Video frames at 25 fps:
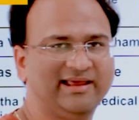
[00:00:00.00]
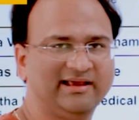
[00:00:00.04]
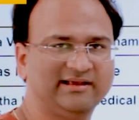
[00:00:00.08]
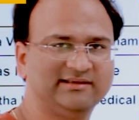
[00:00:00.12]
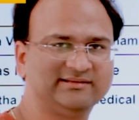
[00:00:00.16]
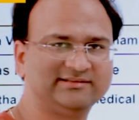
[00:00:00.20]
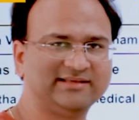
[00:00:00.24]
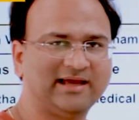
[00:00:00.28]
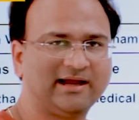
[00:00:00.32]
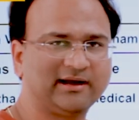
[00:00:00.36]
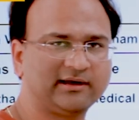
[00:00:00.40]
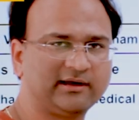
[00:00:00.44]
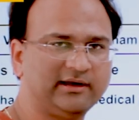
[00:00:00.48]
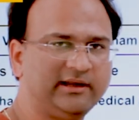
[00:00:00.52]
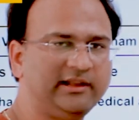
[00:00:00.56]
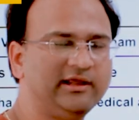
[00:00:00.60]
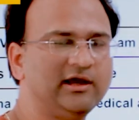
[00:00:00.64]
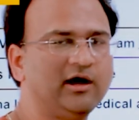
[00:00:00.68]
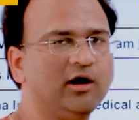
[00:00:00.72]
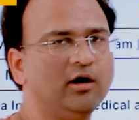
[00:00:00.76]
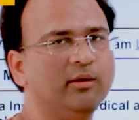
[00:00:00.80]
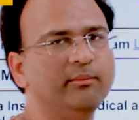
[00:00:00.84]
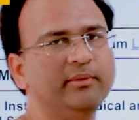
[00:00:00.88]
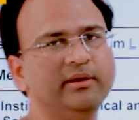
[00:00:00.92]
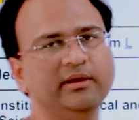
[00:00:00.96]
exactly
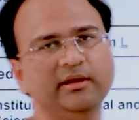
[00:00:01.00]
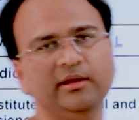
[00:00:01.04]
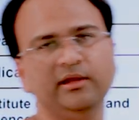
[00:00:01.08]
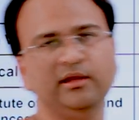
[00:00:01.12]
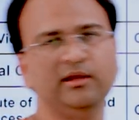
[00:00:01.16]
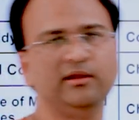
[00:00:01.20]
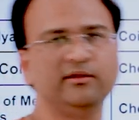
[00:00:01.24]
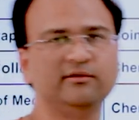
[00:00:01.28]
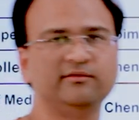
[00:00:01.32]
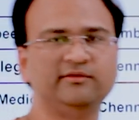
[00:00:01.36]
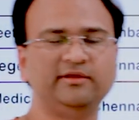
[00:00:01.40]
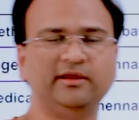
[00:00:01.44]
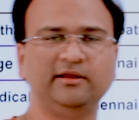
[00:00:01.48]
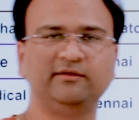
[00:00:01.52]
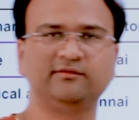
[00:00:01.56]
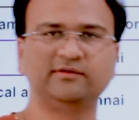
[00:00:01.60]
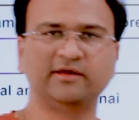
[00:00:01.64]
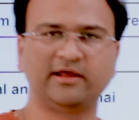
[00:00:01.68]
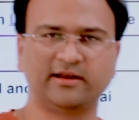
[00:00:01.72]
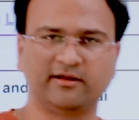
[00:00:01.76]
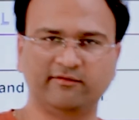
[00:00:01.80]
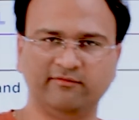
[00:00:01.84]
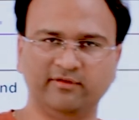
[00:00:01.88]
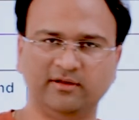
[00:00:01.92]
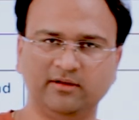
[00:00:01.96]
how many seats
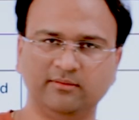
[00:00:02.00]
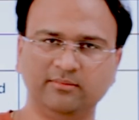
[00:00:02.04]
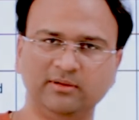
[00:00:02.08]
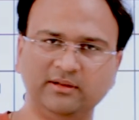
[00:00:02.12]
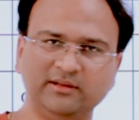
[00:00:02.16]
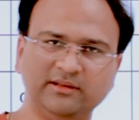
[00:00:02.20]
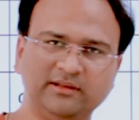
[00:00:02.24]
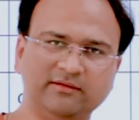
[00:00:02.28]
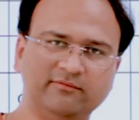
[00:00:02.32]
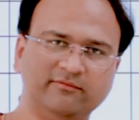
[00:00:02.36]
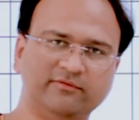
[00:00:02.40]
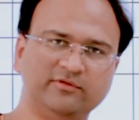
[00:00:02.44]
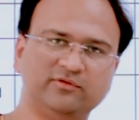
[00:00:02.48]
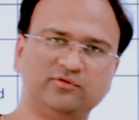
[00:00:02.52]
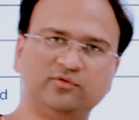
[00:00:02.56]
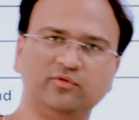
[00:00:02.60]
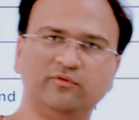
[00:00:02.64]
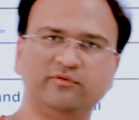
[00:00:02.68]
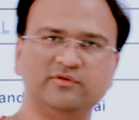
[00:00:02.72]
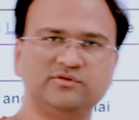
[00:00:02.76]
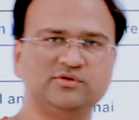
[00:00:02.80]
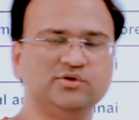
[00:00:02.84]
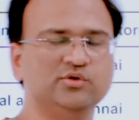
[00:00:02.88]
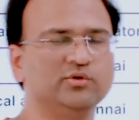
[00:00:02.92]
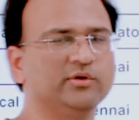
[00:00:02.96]
are available with, to
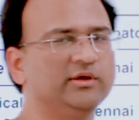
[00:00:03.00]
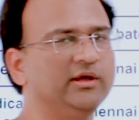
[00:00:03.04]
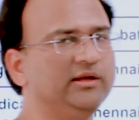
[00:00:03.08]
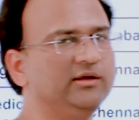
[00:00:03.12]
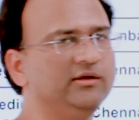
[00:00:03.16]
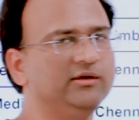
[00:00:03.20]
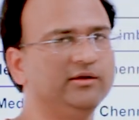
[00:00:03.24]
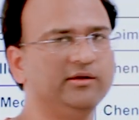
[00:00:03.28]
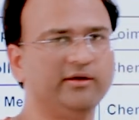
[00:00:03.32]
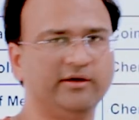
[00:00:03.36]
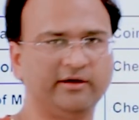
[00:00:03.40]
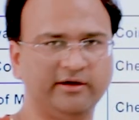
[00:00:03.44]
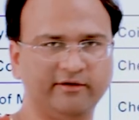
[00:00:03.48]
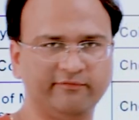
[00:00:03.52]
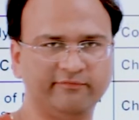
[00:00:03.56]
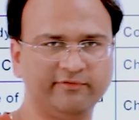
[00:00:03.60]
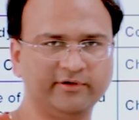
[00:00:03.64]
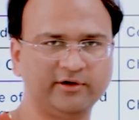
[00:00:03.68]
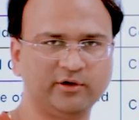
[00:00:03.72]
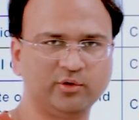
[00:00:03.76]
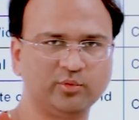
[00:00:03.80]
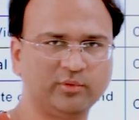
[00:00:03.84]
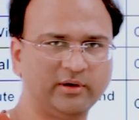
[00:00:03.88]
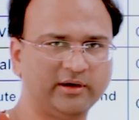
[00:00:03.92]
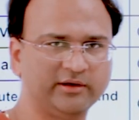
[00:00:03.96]
which you can
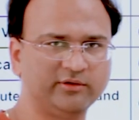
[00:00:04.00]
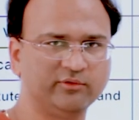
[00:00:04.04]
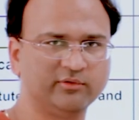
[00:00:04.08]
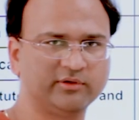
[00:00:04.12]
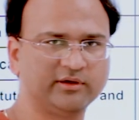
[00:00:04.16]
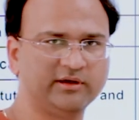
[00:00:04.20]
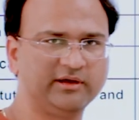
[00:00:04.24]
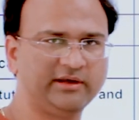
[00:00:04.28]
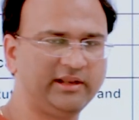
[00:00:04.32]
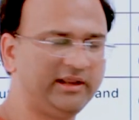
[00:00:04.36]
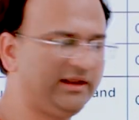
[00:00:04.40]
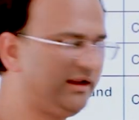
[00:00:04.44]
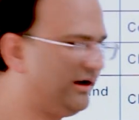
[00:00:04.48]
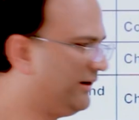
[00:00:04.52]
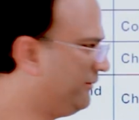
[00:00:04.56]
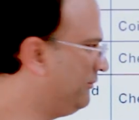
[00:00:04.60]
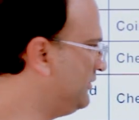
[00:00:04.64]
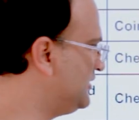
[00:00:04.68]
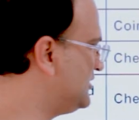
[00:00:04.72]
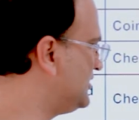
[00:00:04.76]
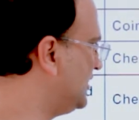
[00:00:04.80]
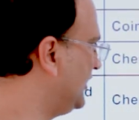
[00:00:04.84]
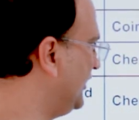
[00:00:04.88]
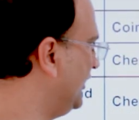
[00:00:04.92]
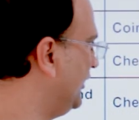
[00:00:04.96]
refer to and you can take
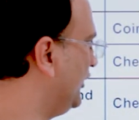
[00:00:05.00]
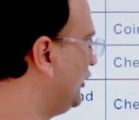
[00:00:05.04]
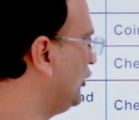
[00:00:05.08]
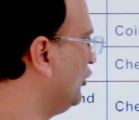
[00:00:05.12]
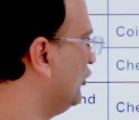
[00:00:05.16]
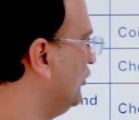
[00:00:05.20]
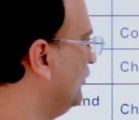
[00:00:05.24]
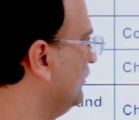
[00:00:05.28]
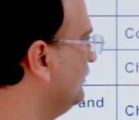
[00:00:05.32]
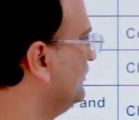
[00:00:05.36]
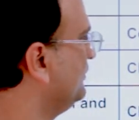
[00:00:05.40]
admission into.